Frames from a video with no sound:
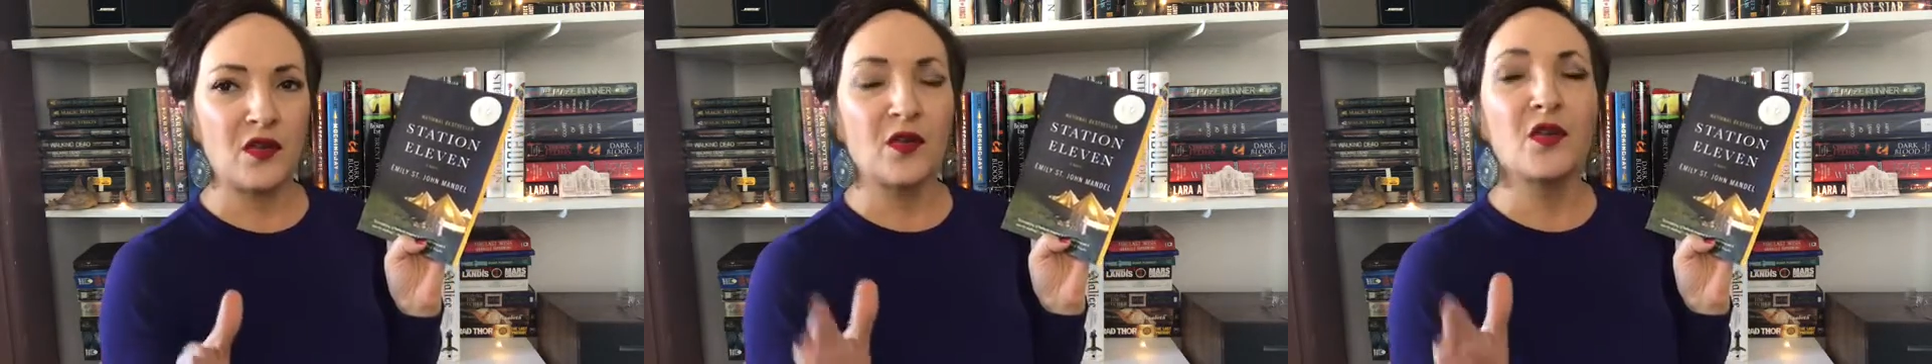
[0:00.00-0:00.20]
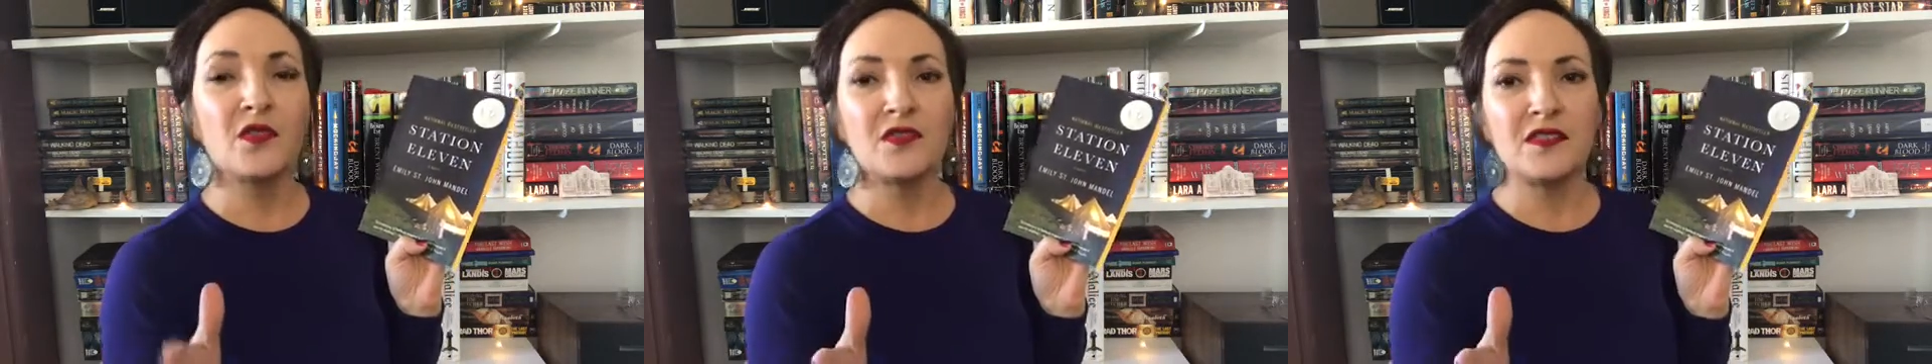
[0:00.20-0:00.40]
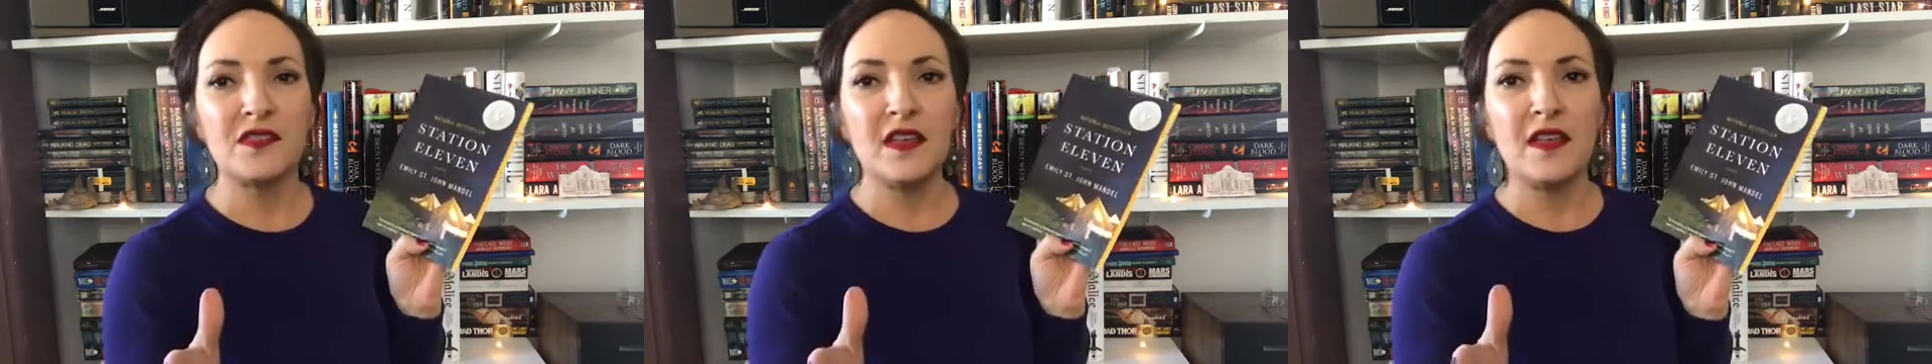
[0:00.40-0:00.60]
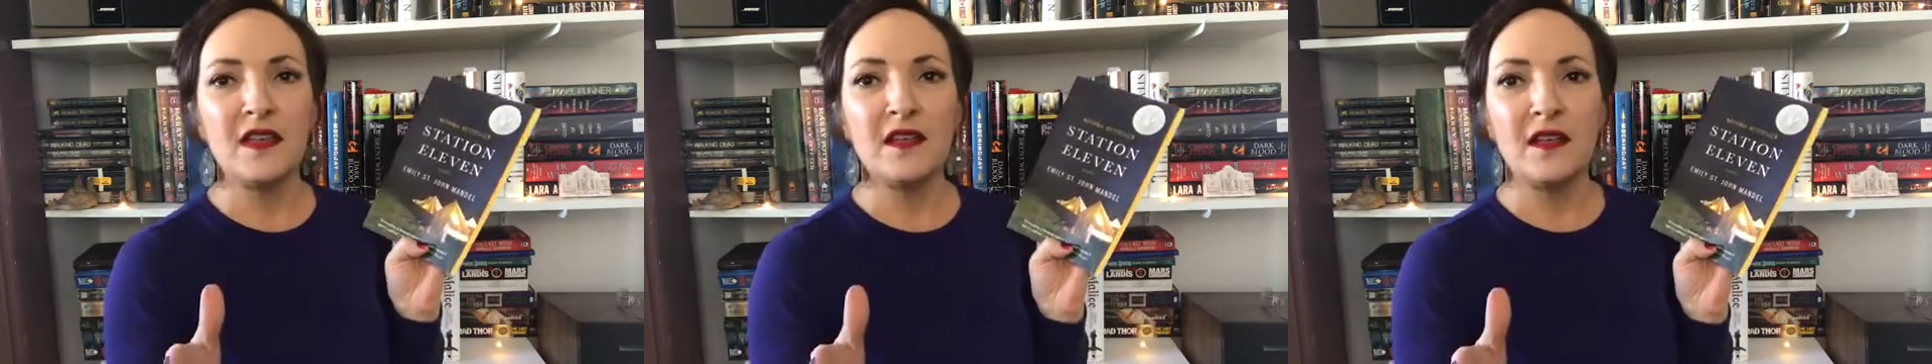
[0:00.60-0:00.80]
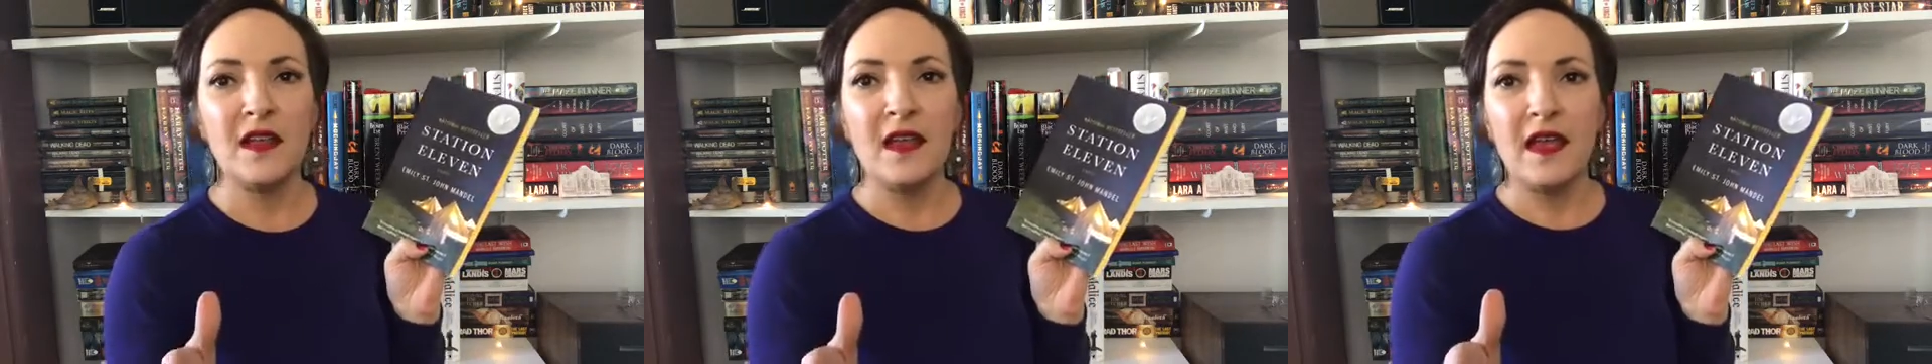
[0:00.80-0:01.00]

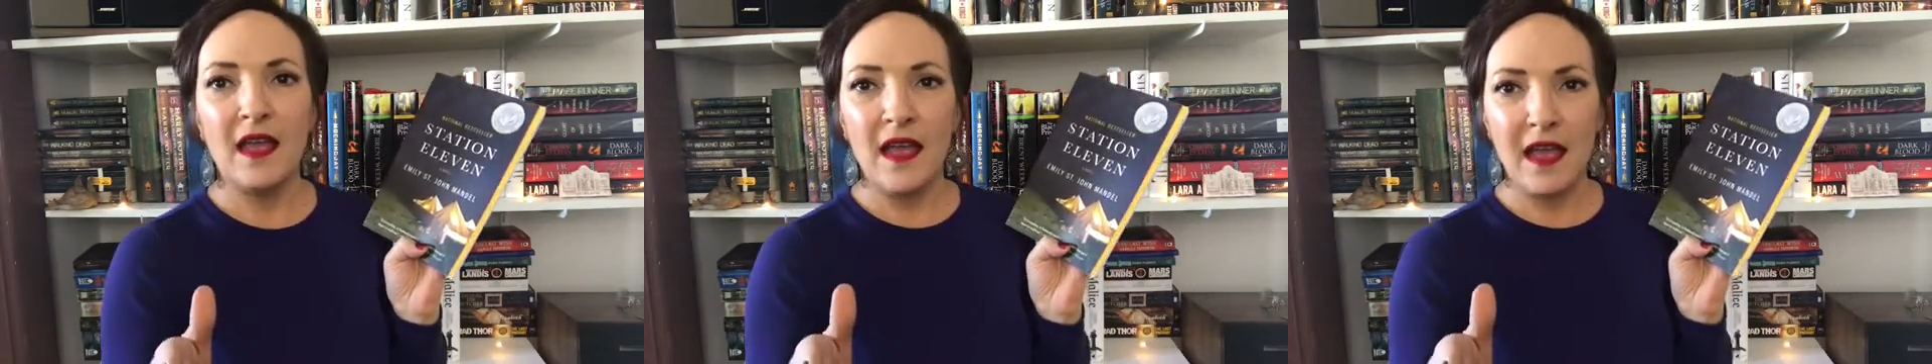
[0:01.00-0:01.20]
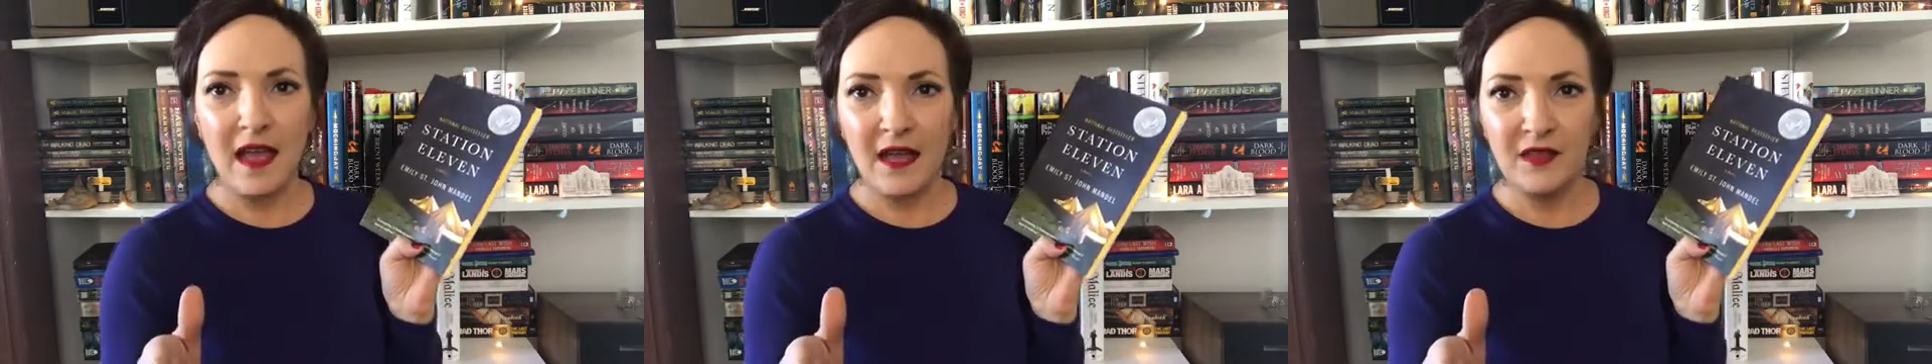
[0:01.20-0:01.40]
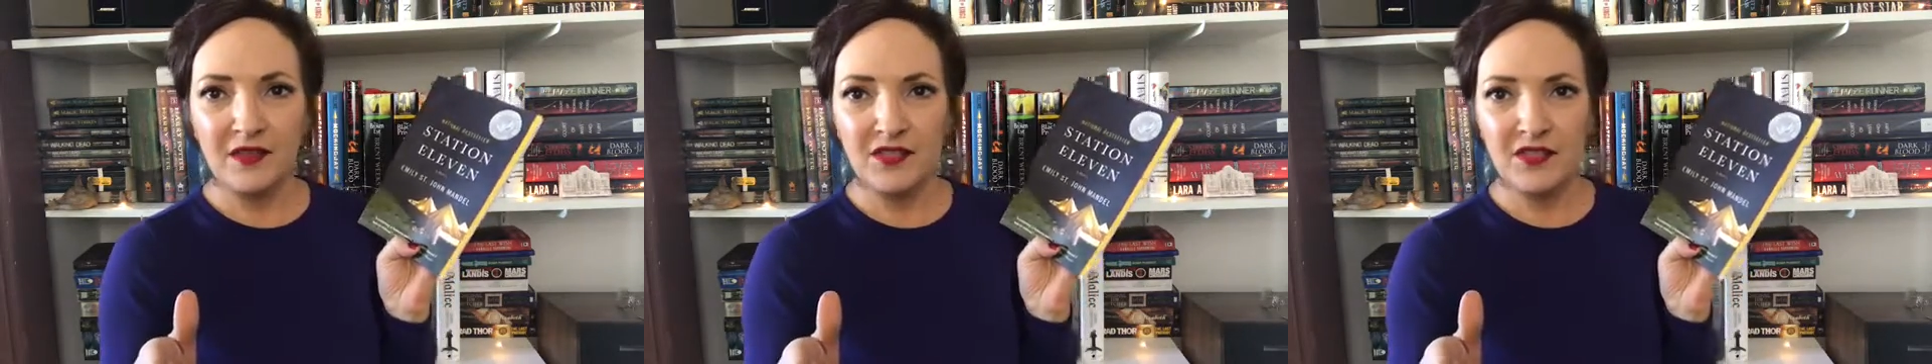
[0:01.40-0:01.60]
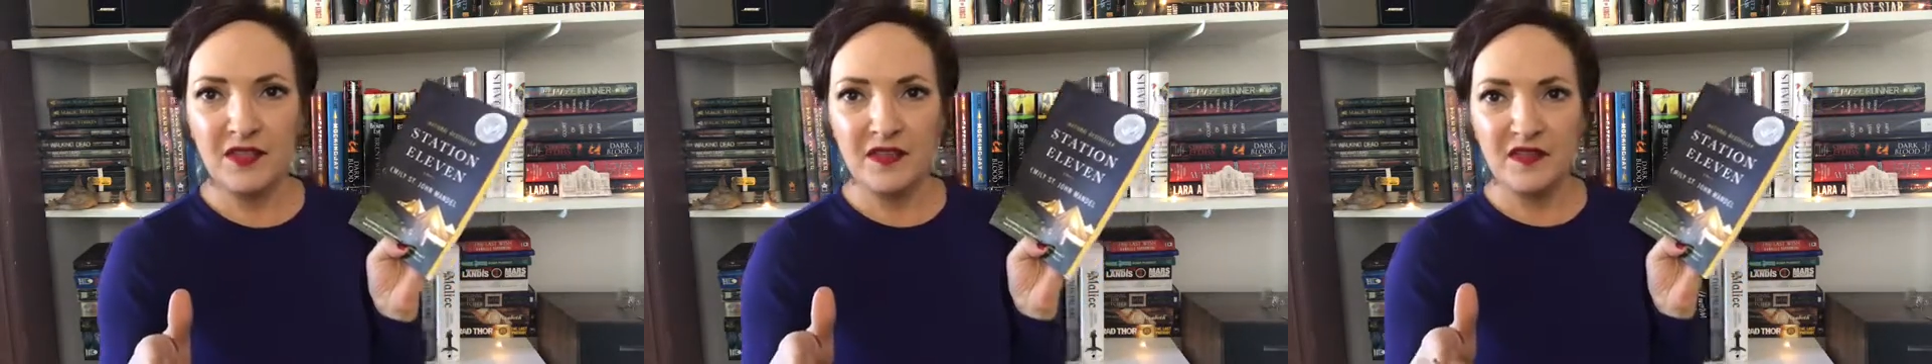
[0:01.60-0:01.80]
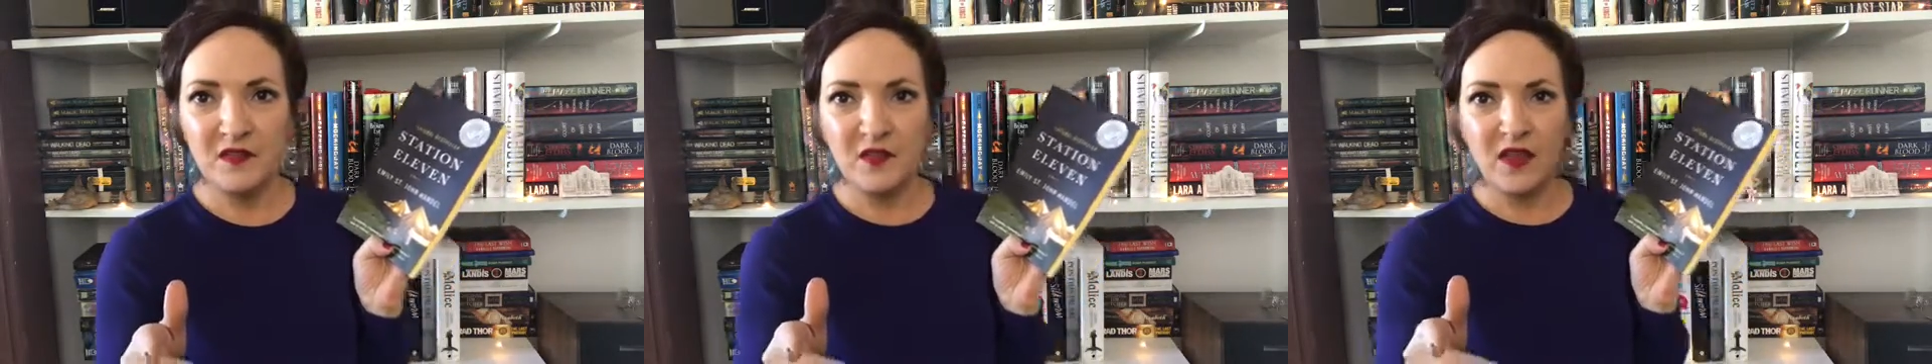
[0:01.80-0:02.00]
Kirsten, and
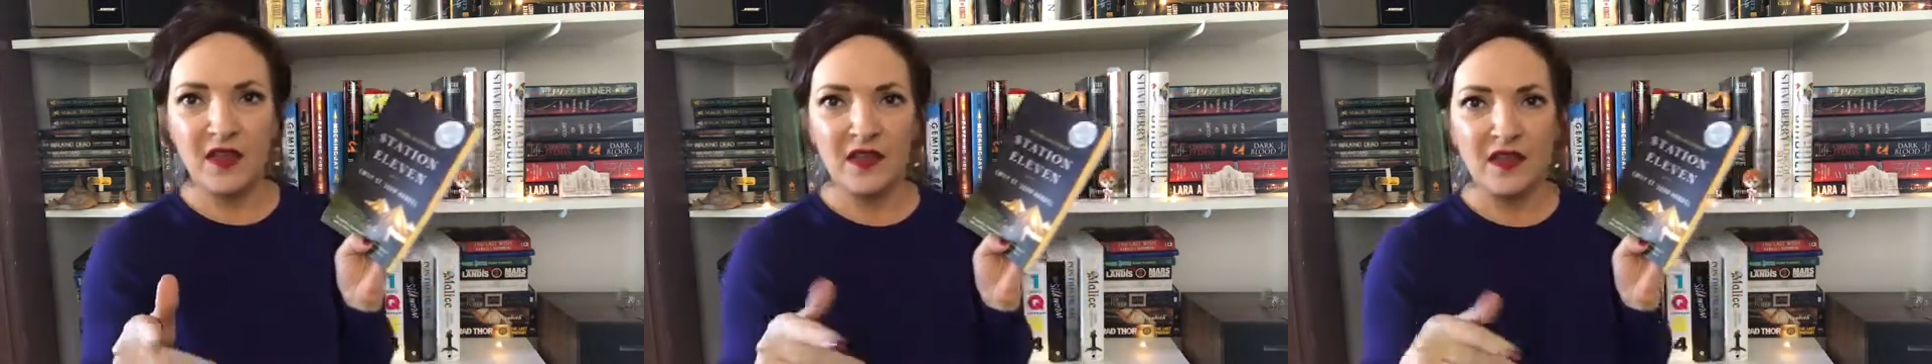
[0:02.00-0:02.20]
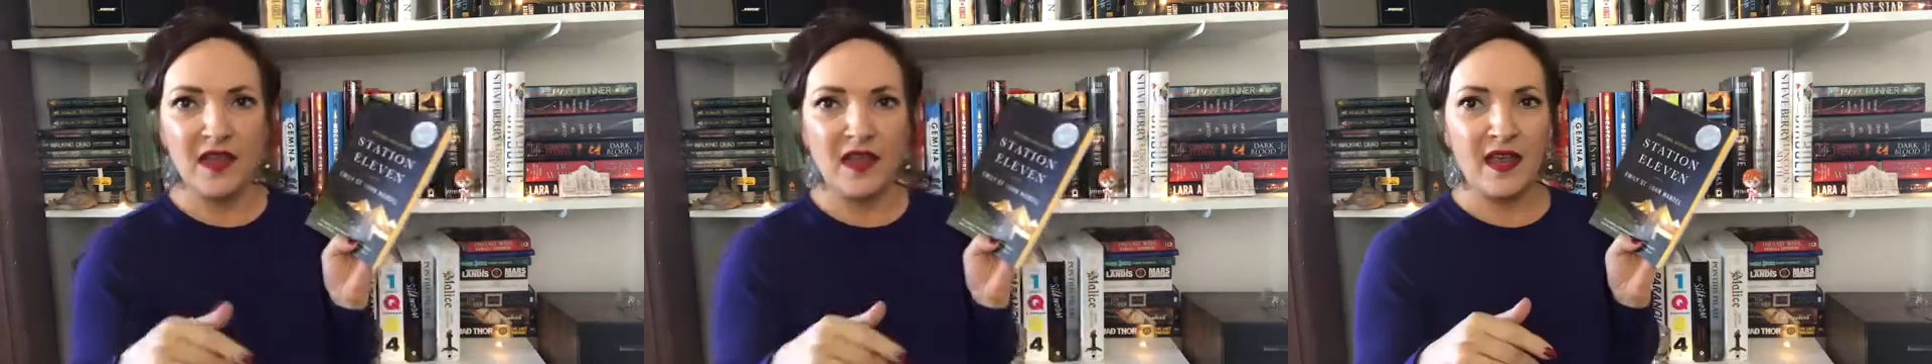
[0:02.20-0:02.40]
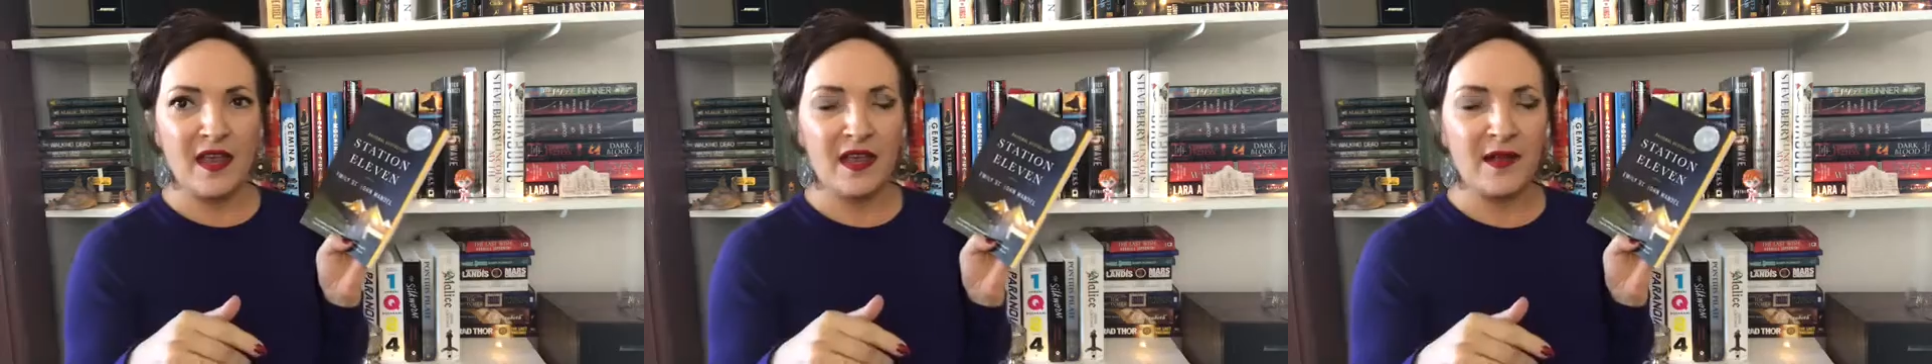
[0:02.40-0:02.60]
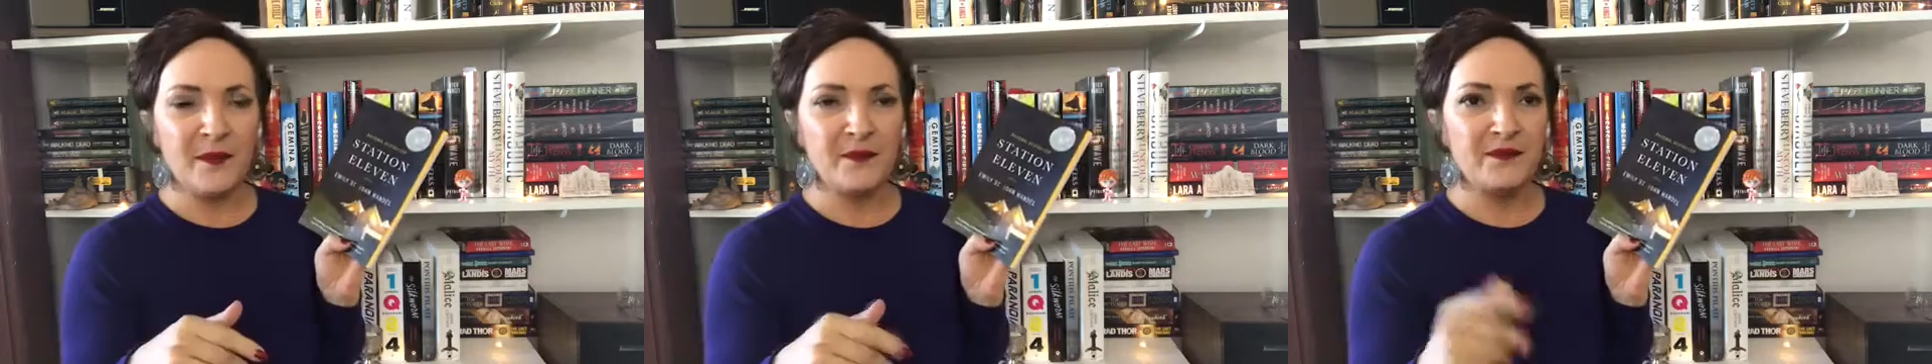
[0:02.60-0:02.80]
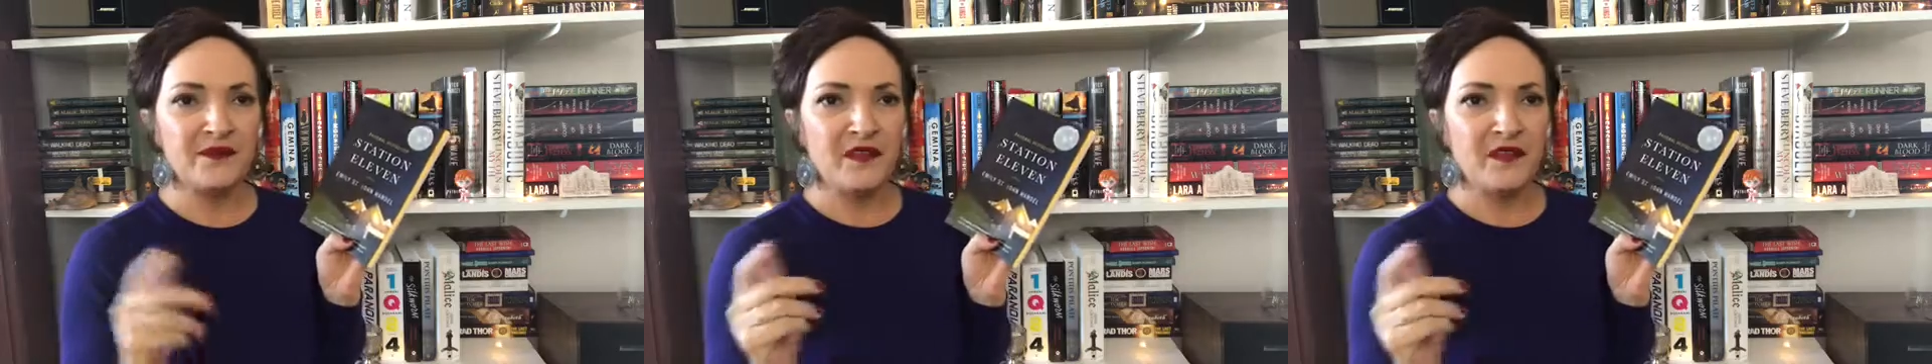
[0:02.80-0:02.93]
she's with a